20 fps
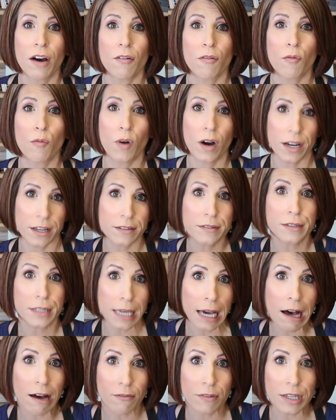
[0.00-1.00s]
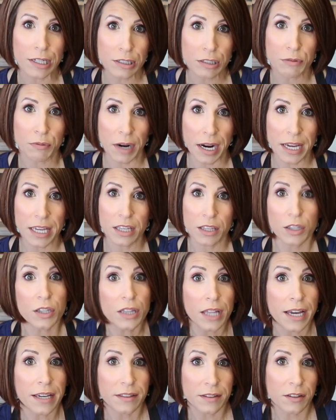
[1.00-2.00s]
One is the obvious, right? You
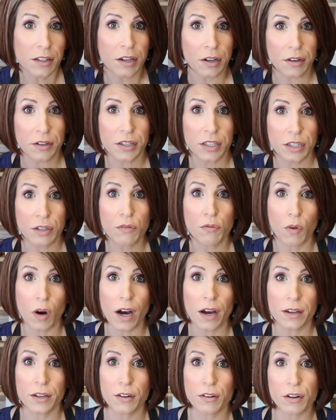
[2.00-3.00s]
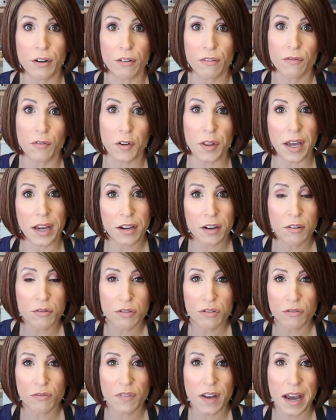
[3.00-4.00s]
like the look. You're going for that
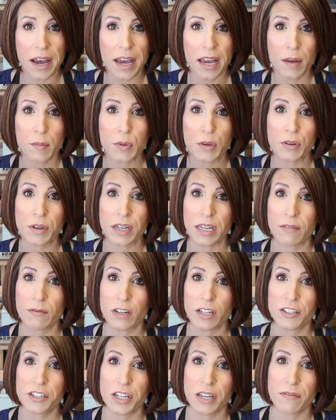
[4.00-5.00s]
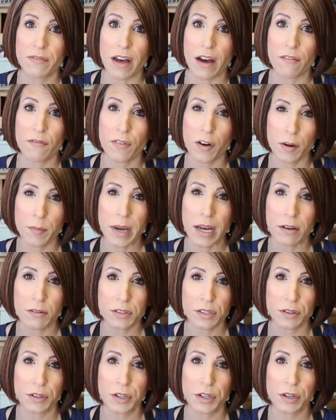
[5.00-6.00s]
coastal vibe. You can even achieve that
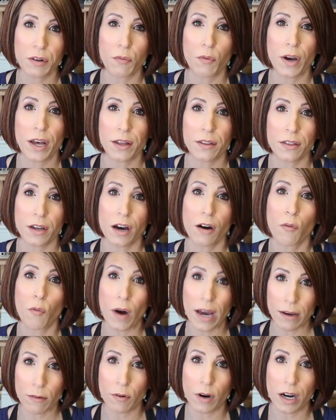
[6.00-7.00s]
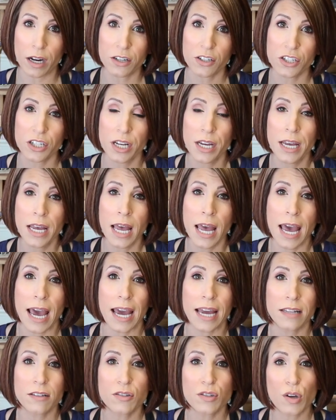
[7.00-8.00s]
farmhouse look with a whitewash.
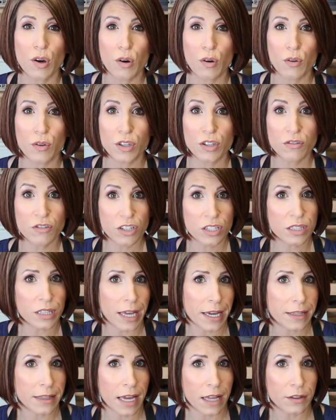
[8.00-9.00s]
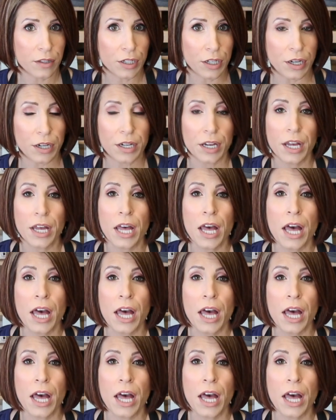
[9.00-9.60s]
And so you just like that look.